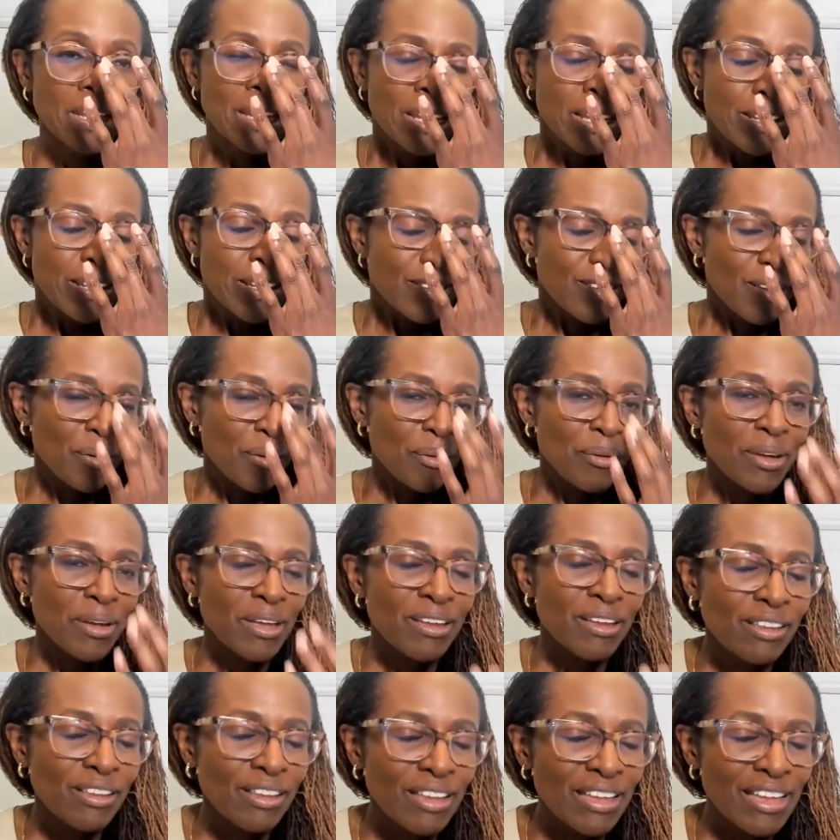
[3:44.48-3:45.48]
So
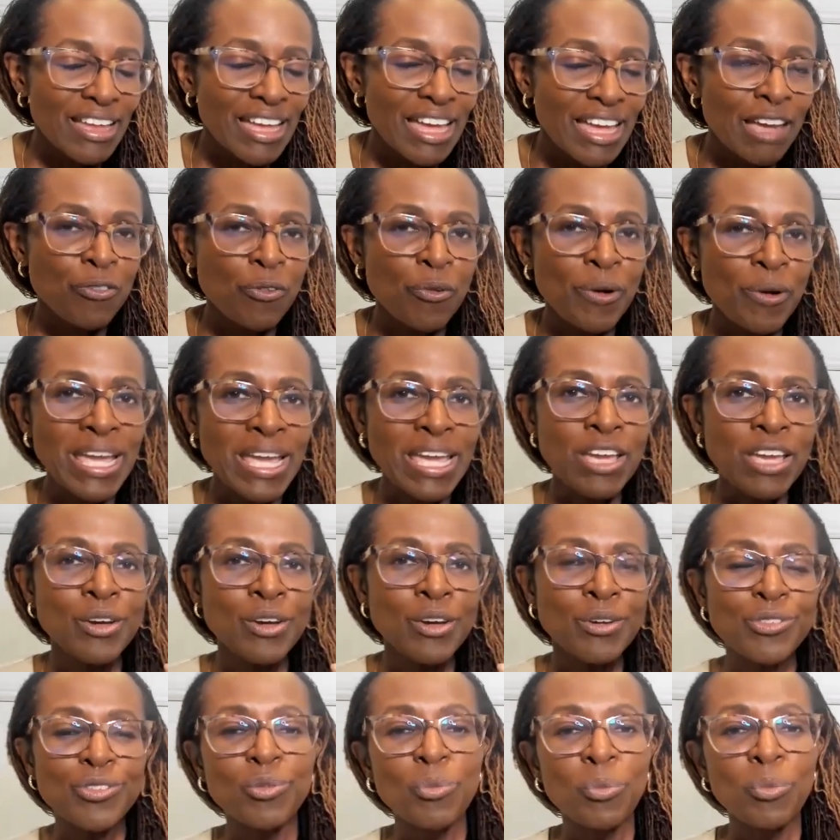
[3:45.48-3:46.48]
if we
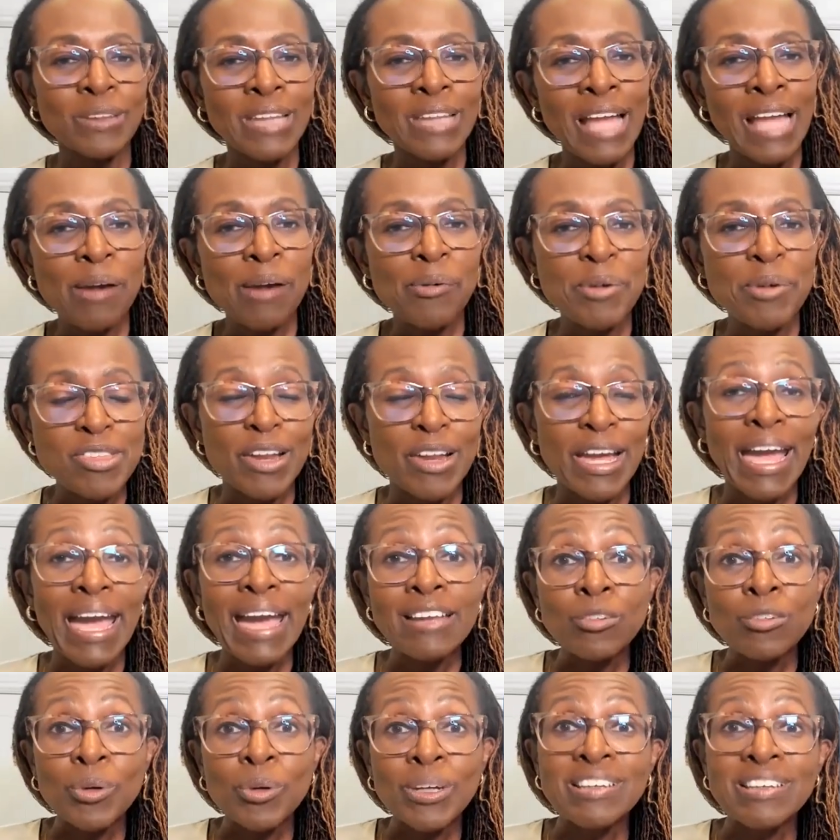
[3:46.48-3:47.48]
use language like
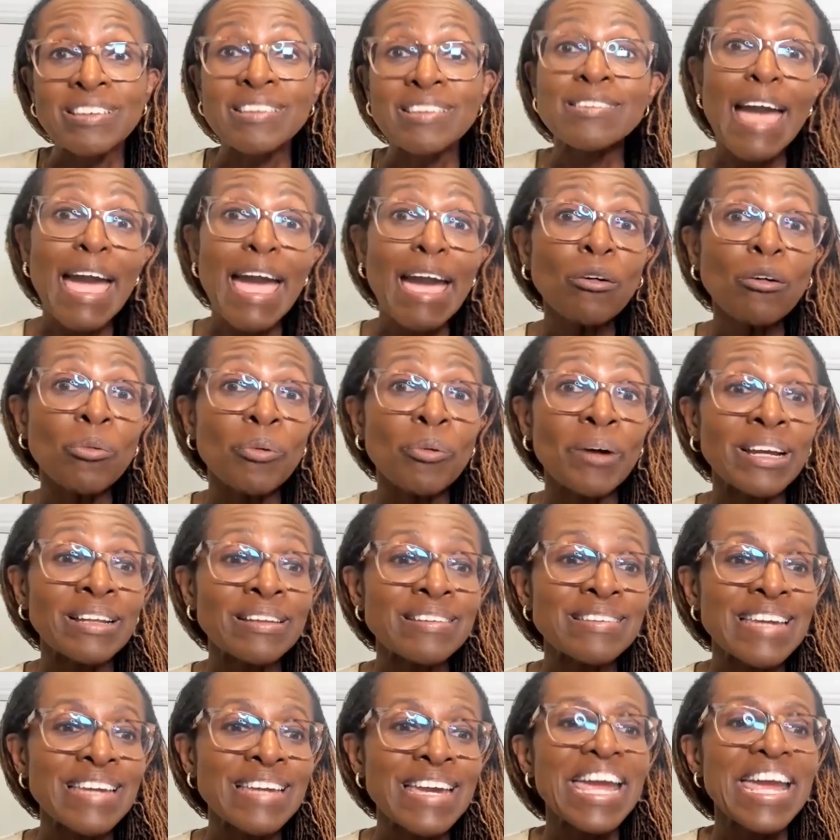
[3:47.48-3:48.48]
headwind and
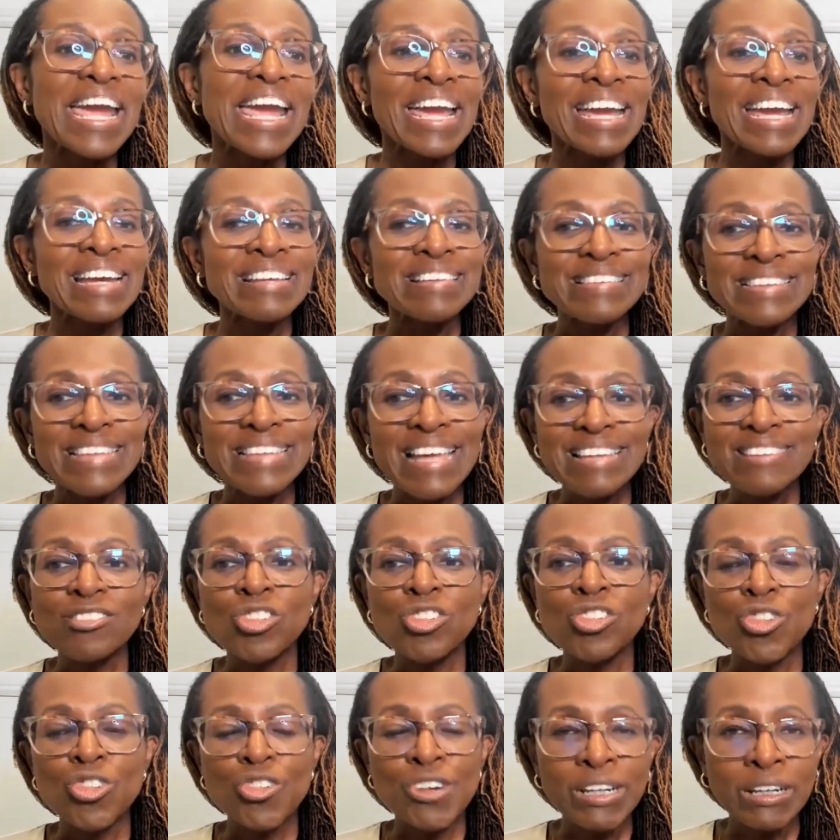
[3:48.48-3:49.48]
tailwind, it's less
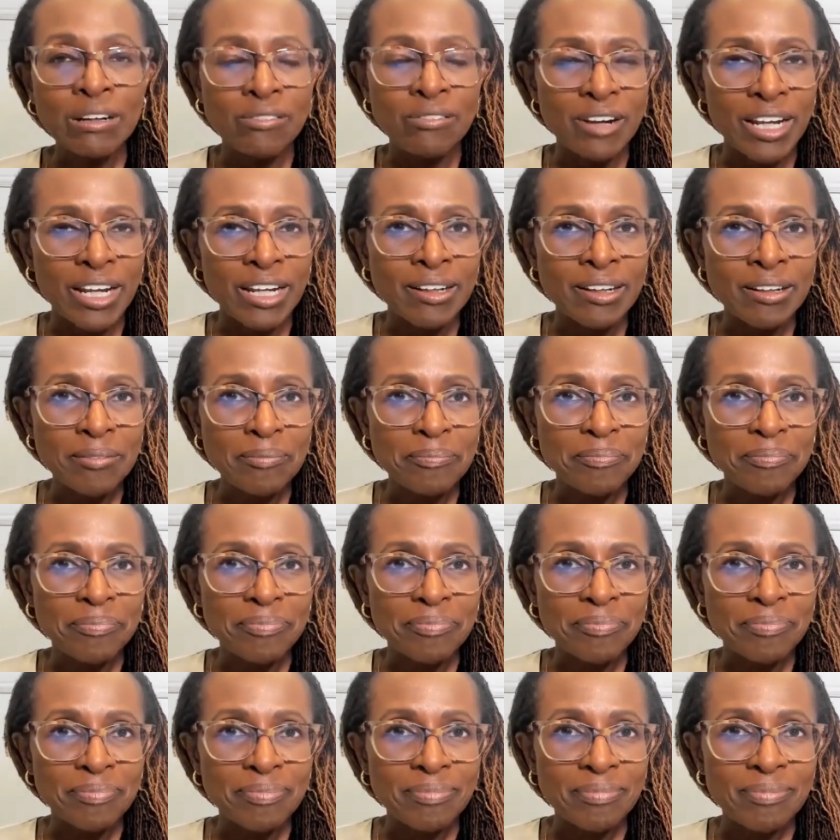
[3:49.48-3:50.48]
triggering.
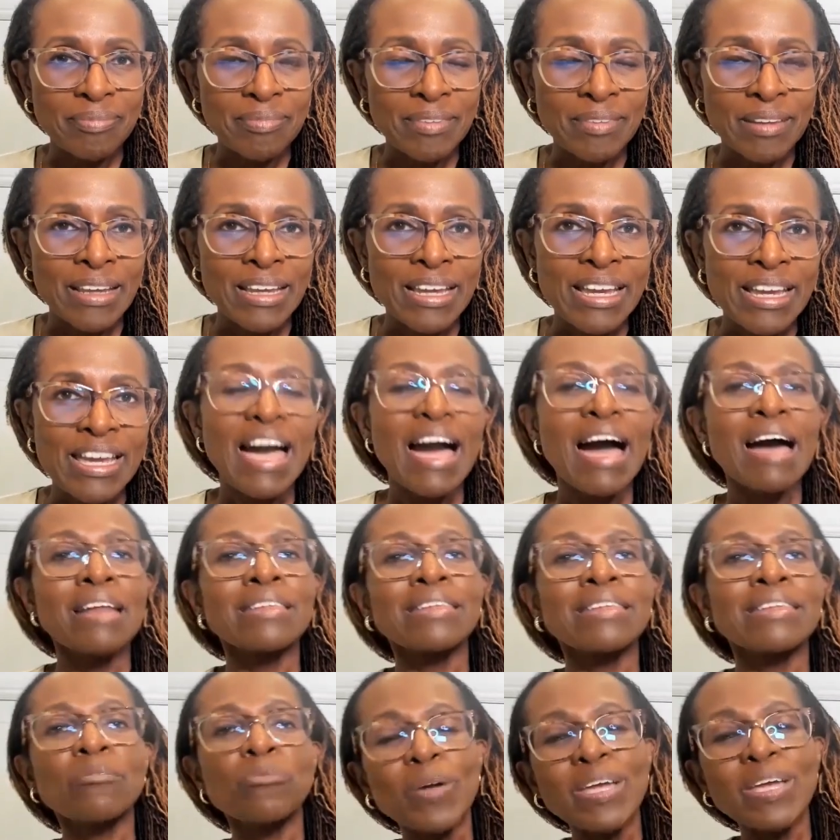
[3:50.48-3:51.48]
And
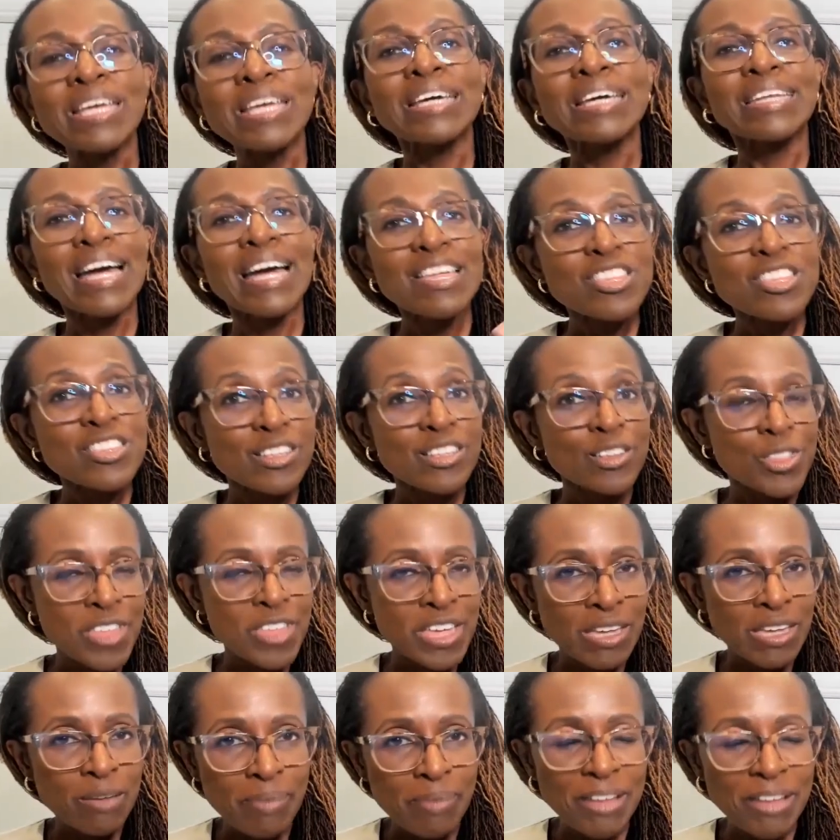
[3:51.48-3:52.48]
then we can actually
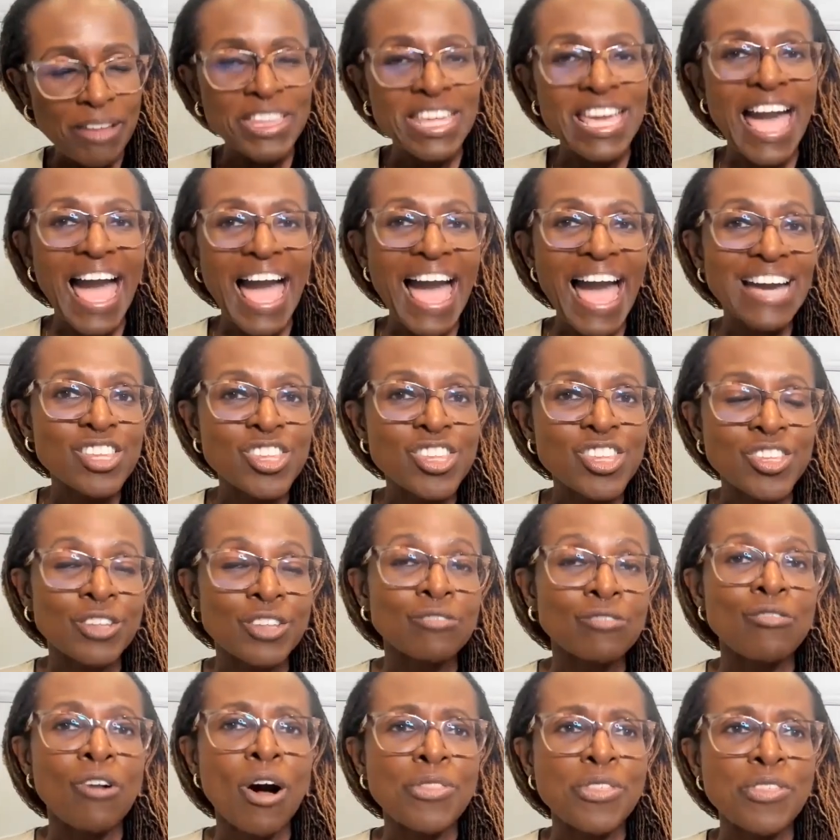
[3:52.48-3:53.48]
think about the
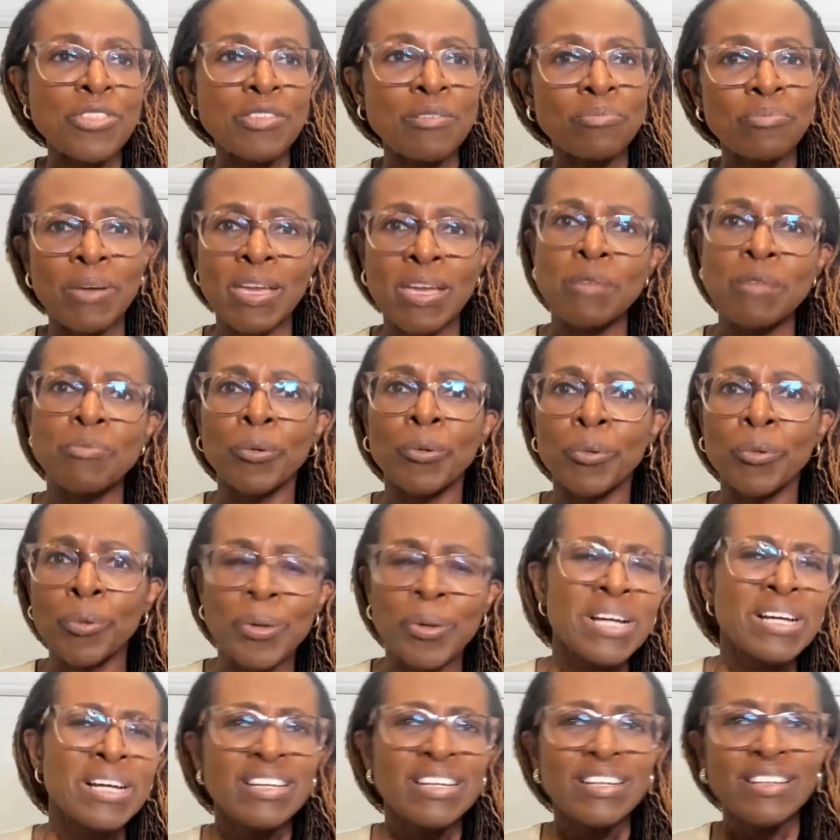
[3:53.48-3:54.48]
action rather than people
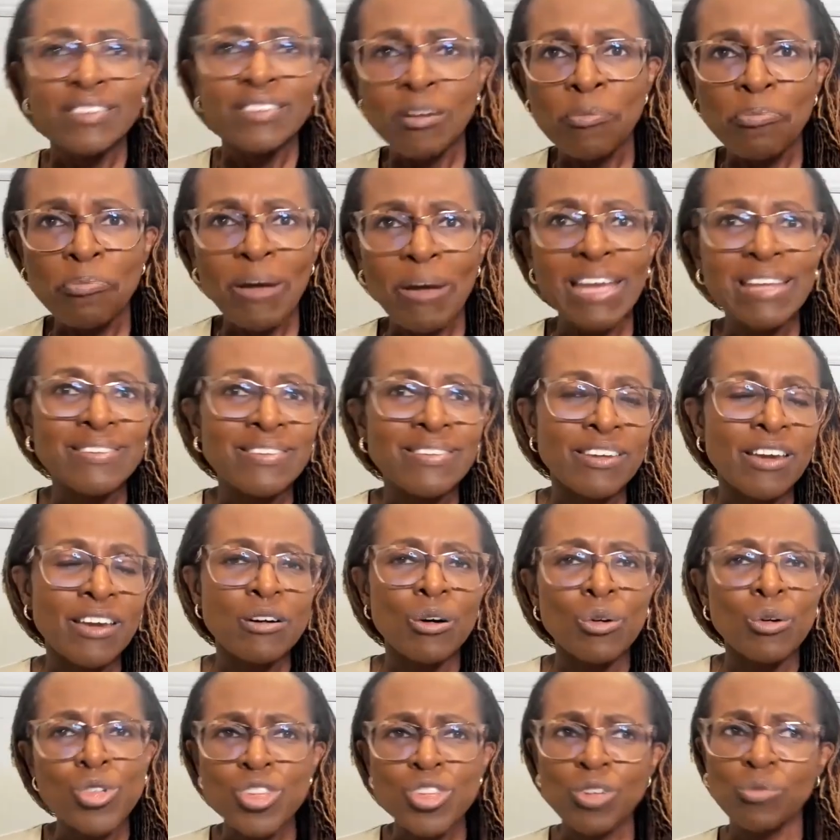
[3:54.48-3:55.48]
debating,
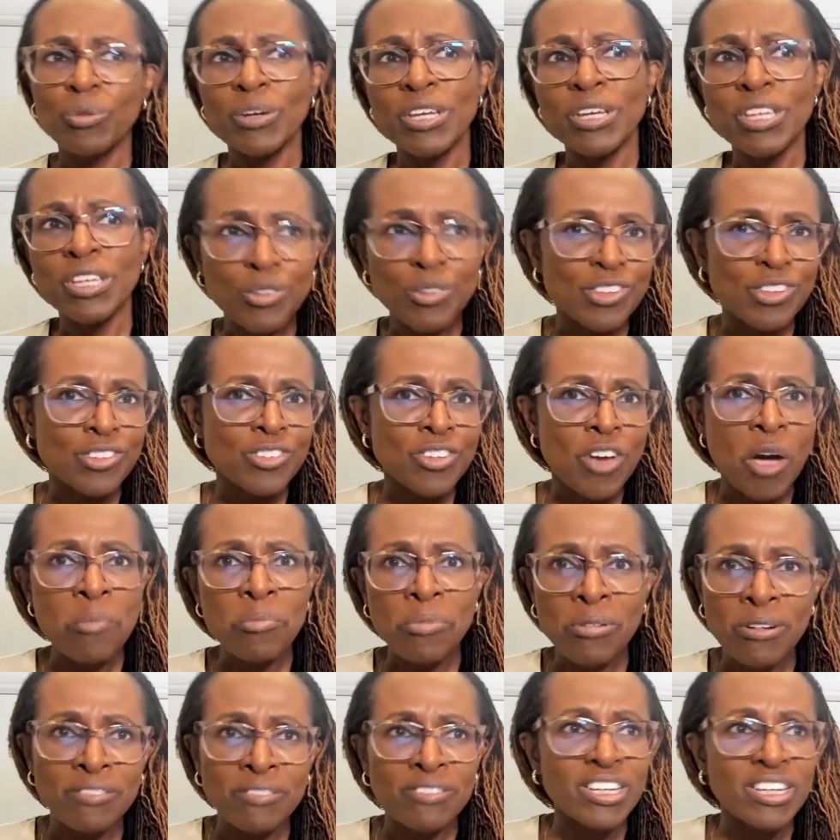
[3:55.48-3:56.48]
oh, should we use this term
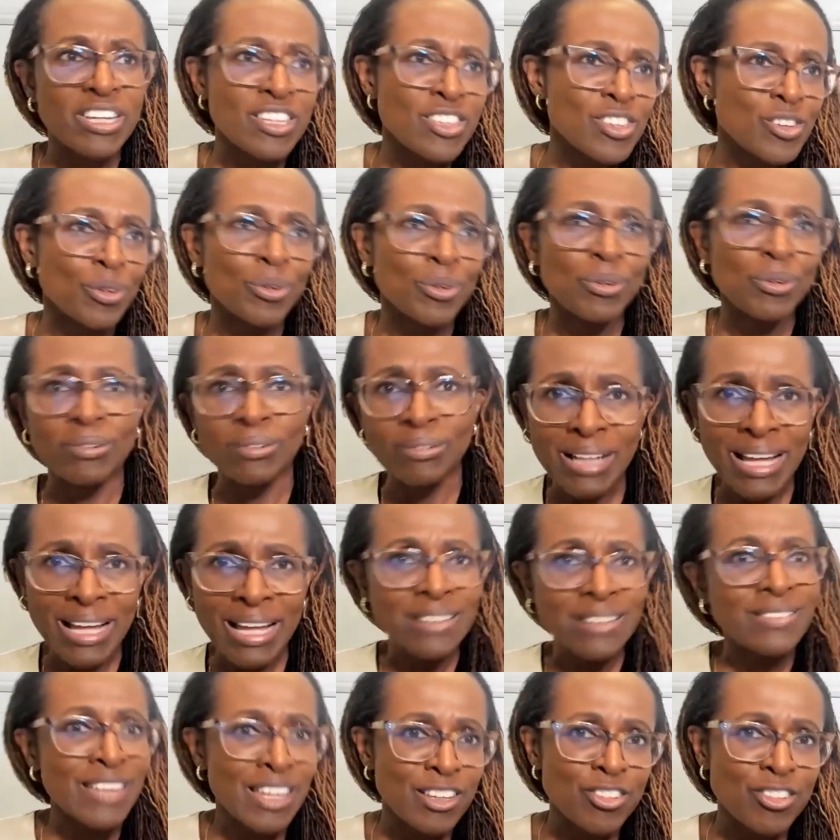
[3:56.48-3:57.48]
privilege, or
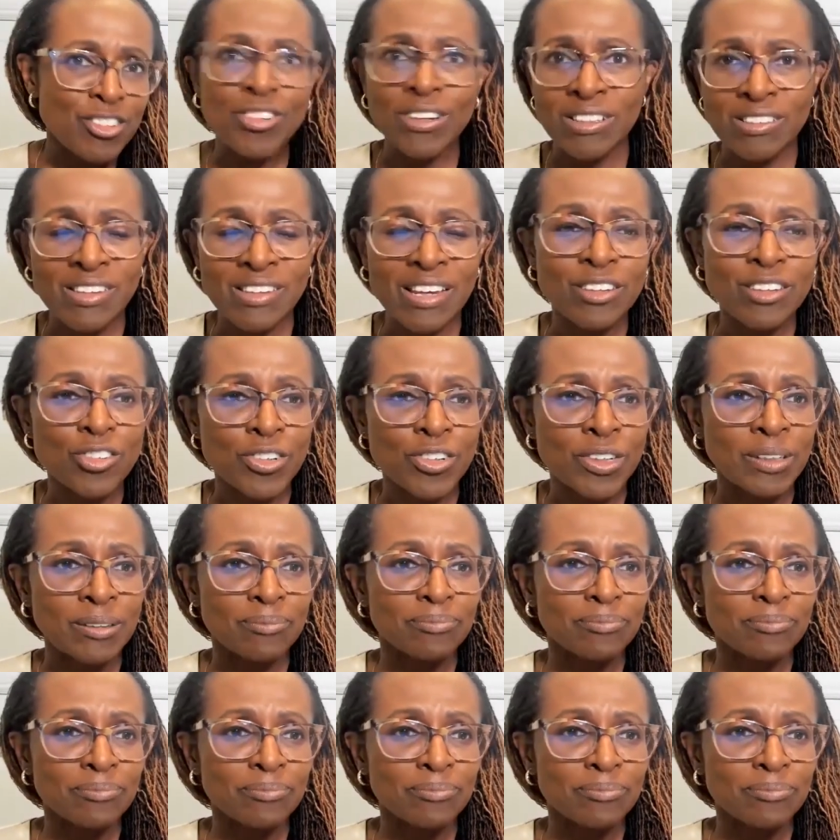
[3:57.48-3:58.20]
et cetera, et cetera.